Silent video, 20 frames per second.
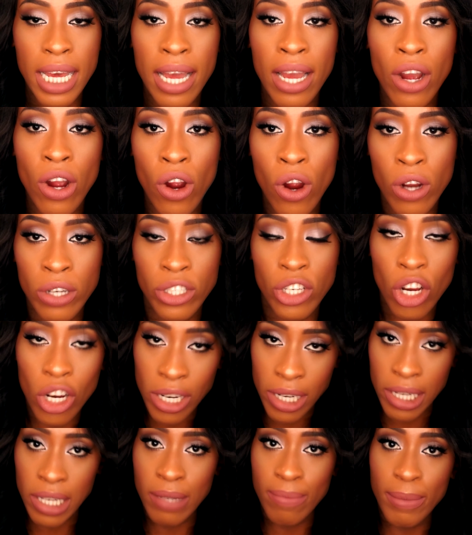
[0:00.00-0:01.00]
that are
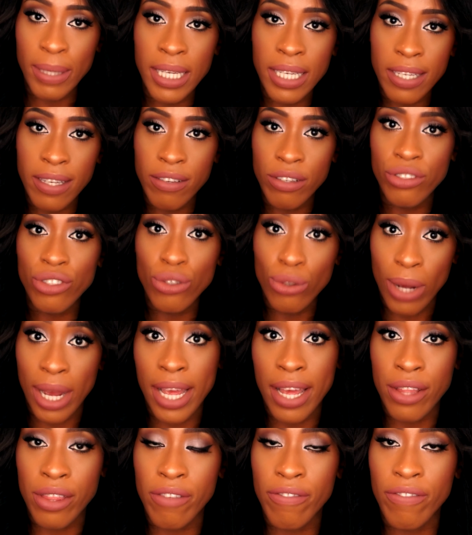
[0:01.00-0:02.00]
darker than me
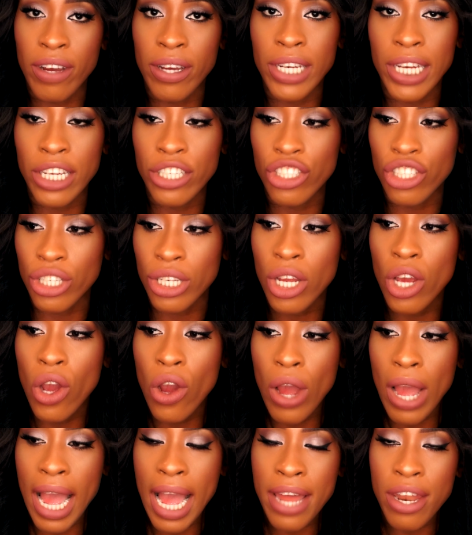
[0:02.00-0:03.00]
try out the foundation.
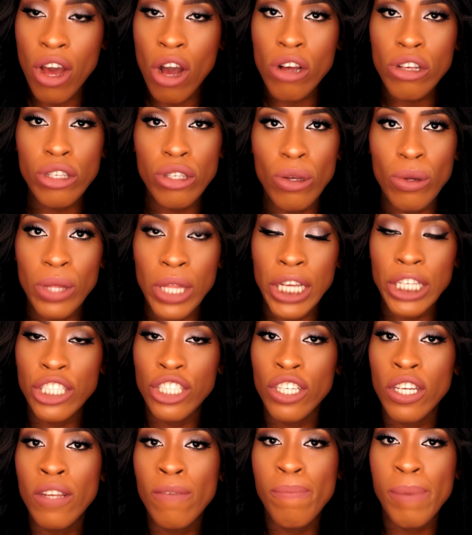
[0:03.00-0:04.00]
And also there
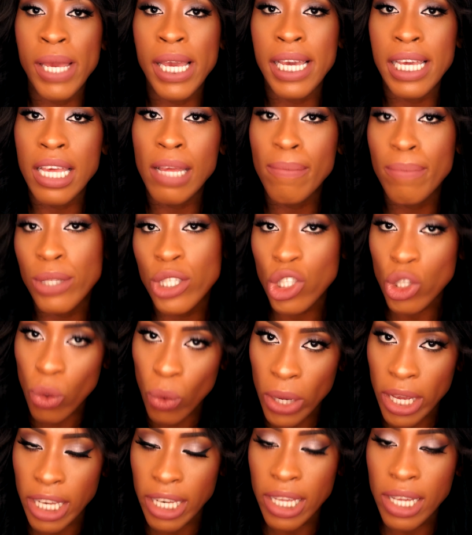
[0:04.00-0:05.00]
should be an
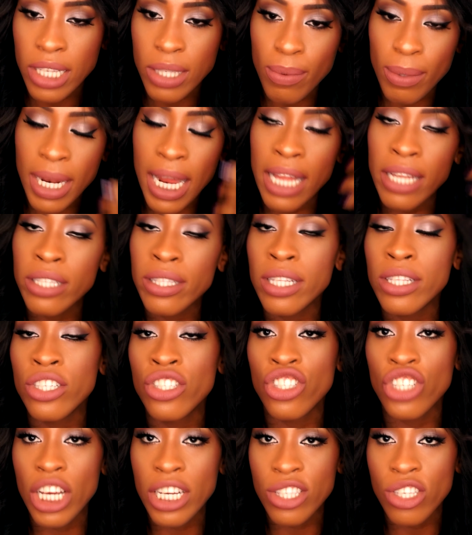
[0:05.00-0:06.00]
in-between, because when I look at
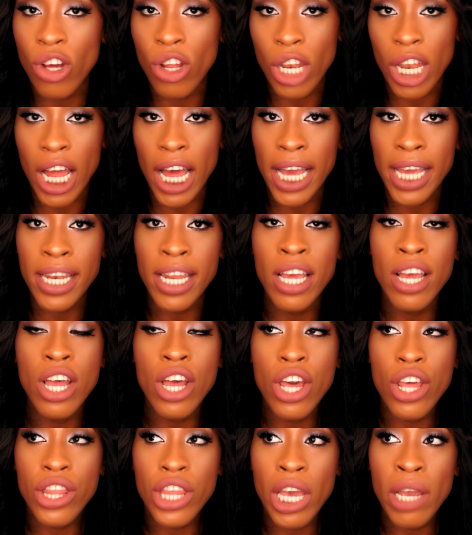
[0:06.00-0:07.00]
the shades online,
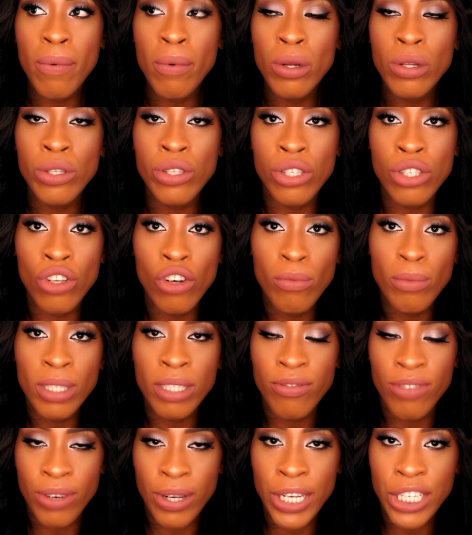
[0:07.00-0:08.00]
they were so
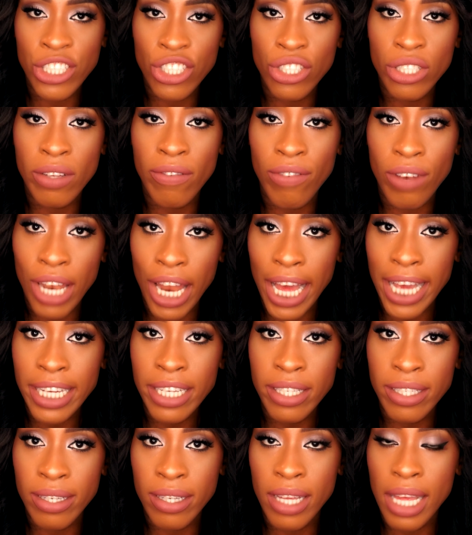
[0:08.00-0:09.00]
much variations of
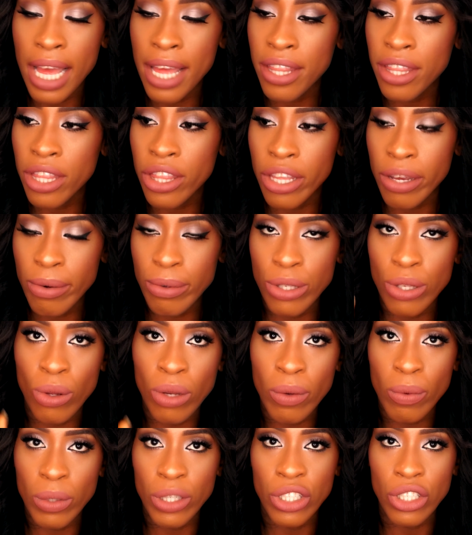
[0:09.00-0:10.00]
light and there was
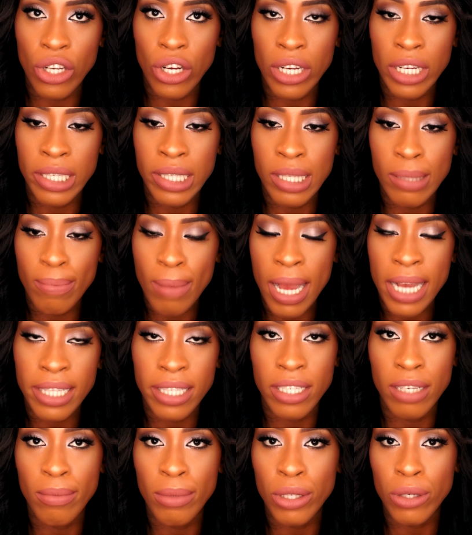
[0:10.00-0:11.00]
only one dark
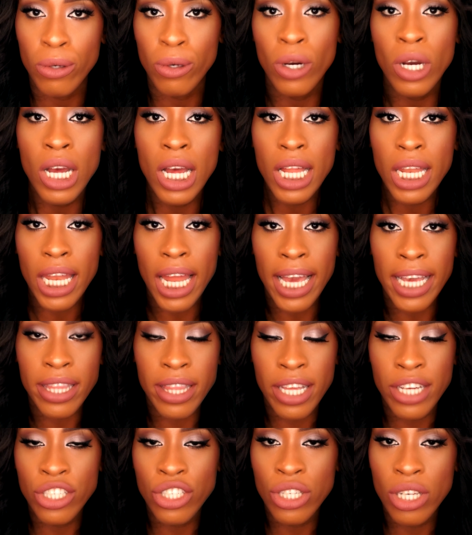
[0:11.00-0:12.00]
smacked in the middle.
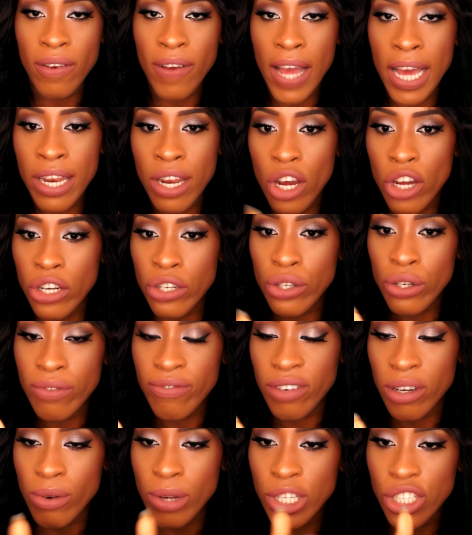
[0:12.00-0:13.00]
Like, they should have had
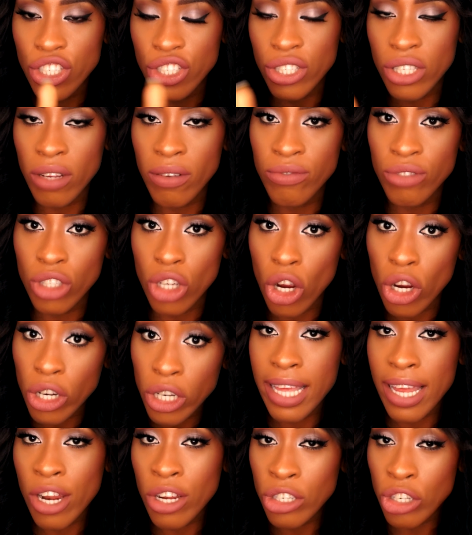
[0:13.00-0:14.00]
other variations of
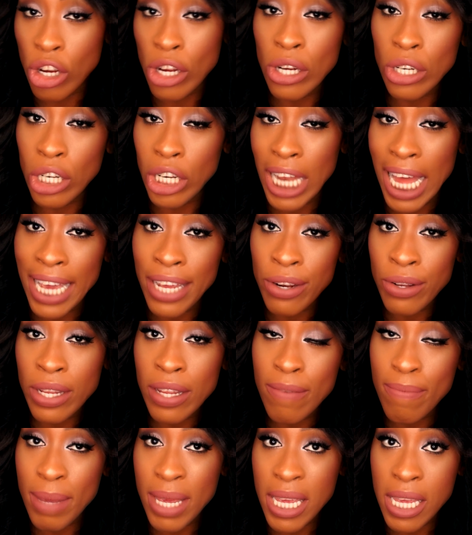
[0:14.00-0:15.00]
dark that are dark lighter
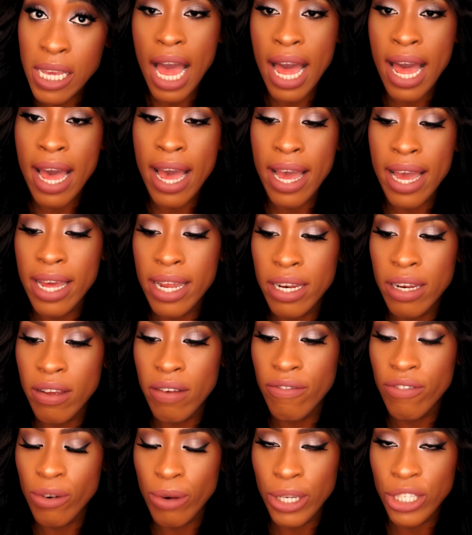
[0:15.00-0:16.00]
than me and
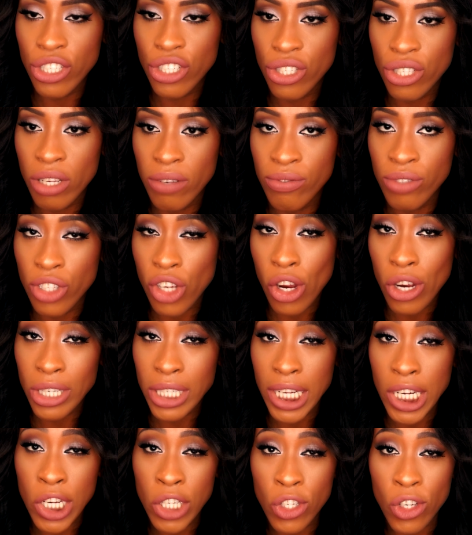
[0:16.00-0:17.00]
variations of
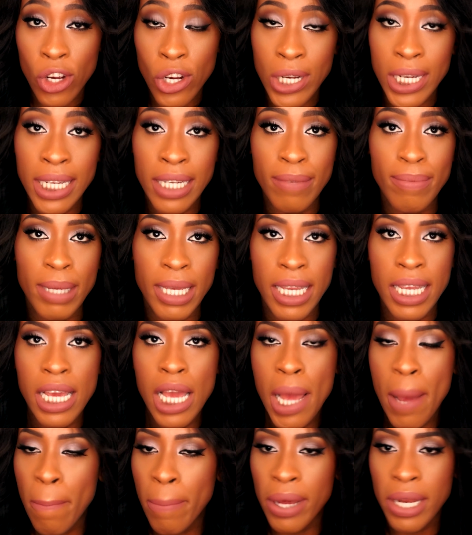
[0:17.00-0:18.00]
dark that are darker than me,
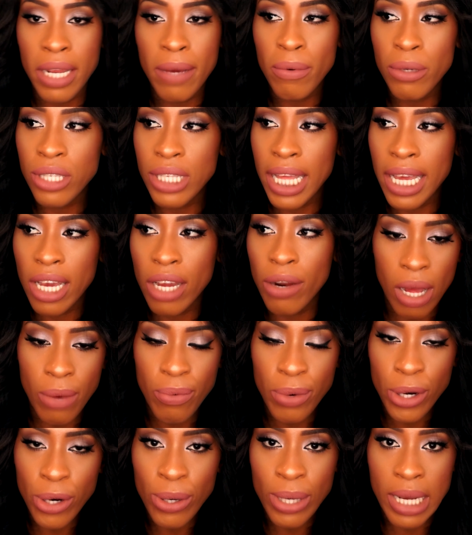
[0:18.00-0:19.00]
but it was like a,
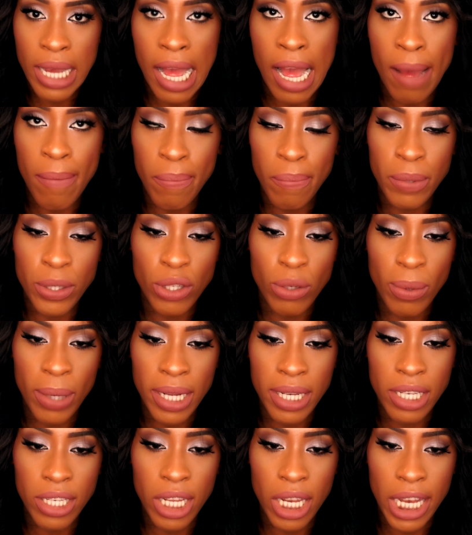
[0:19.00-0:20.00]
a real gap
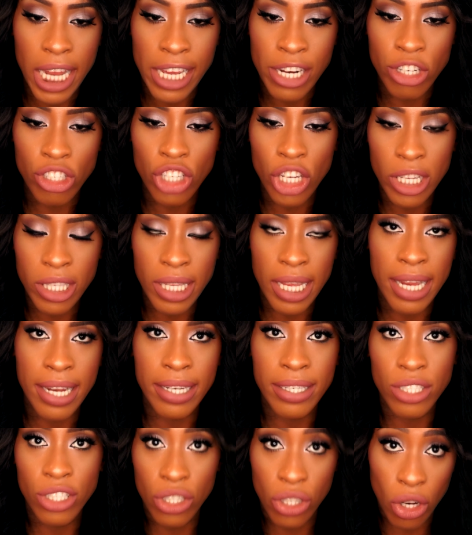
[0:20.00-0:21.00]
between the lighter shades
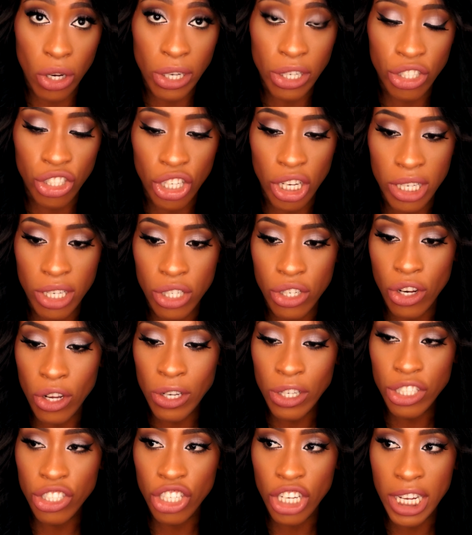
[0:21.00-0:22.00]
and the darker shade. The
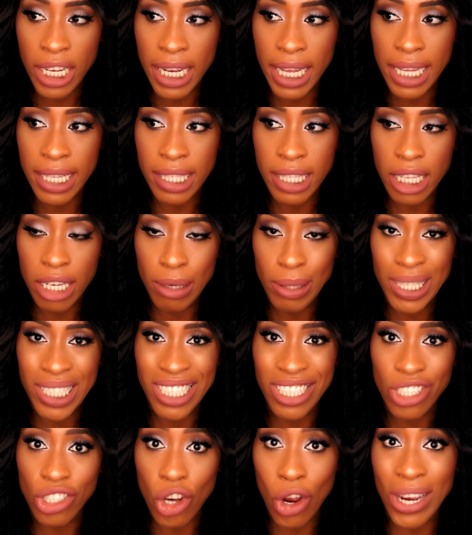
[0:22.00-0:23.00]
darker shade is literally
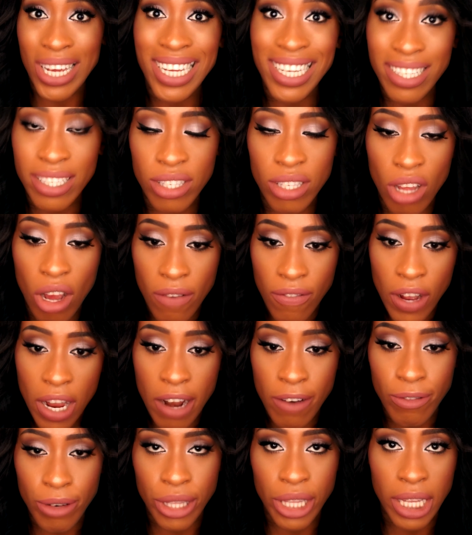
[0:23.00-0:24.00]
the darkest of
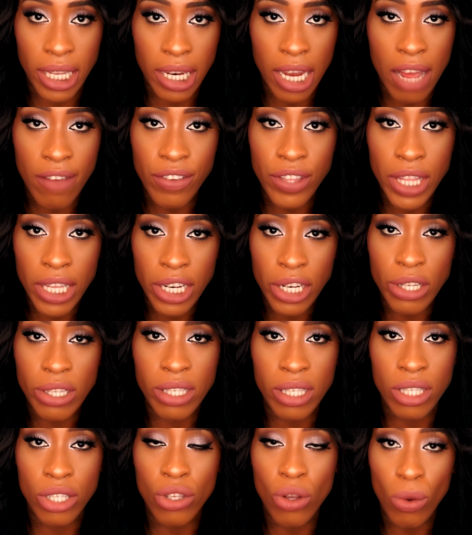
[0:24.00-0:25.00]
everything. Everything
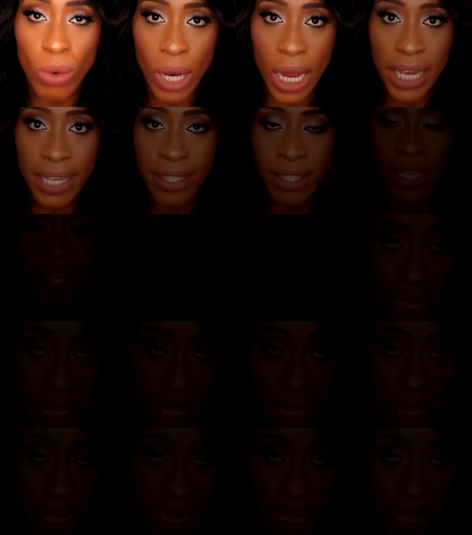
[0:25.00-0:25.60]
looks so light.